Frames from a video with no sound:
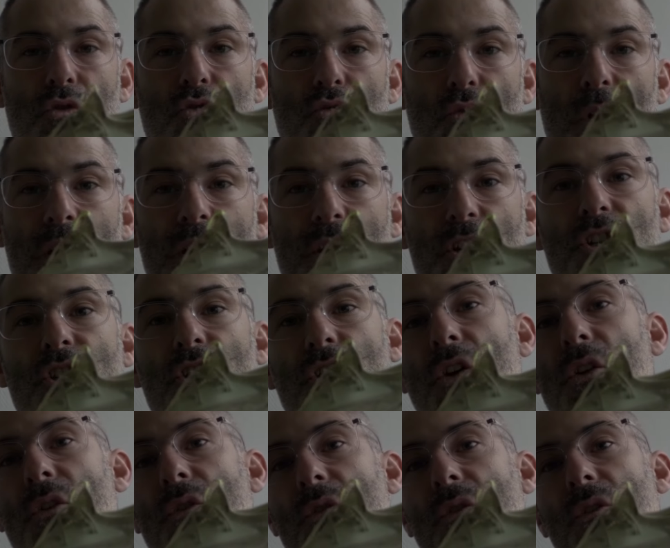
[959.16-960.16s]
greatest
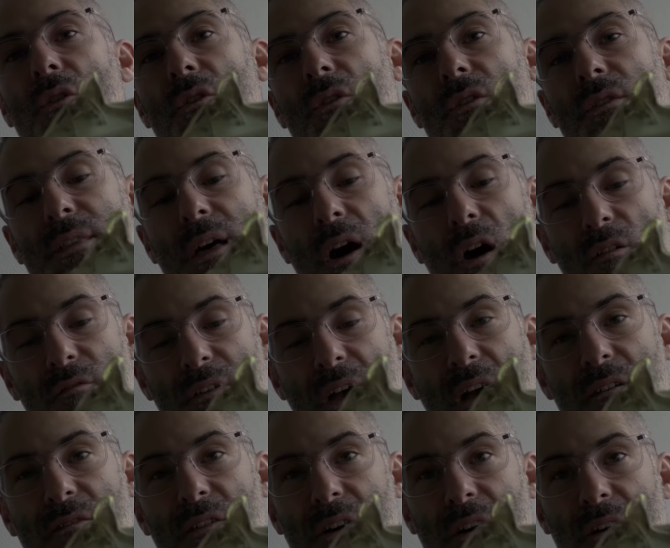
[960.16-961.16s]
shoe that I've
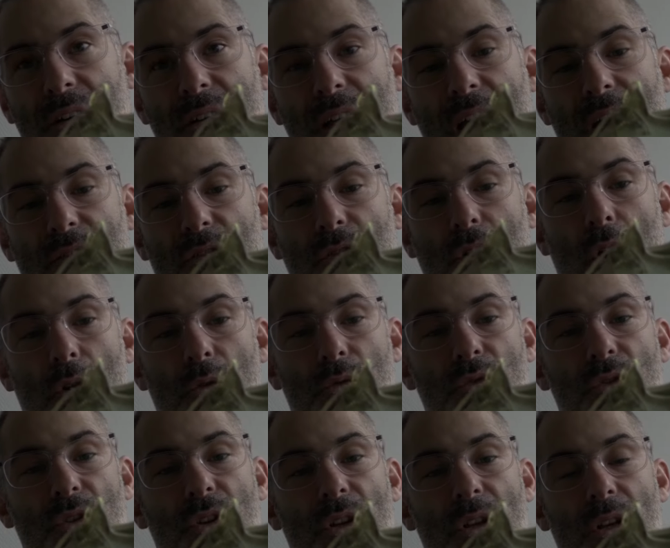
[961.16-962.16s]
ever
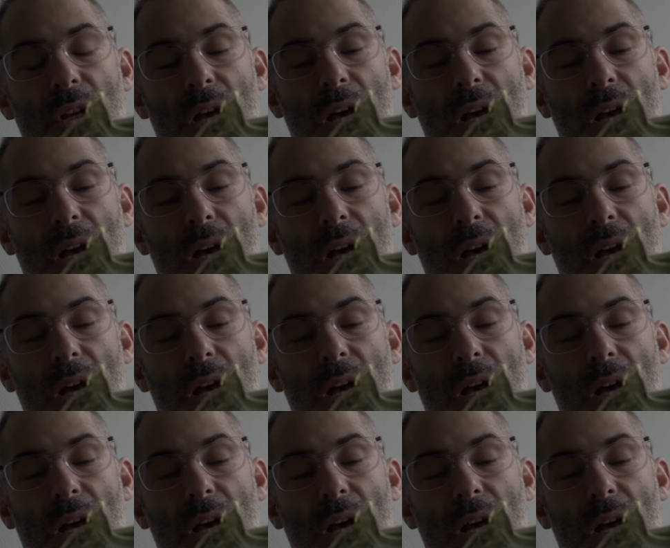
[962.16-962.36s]
owned,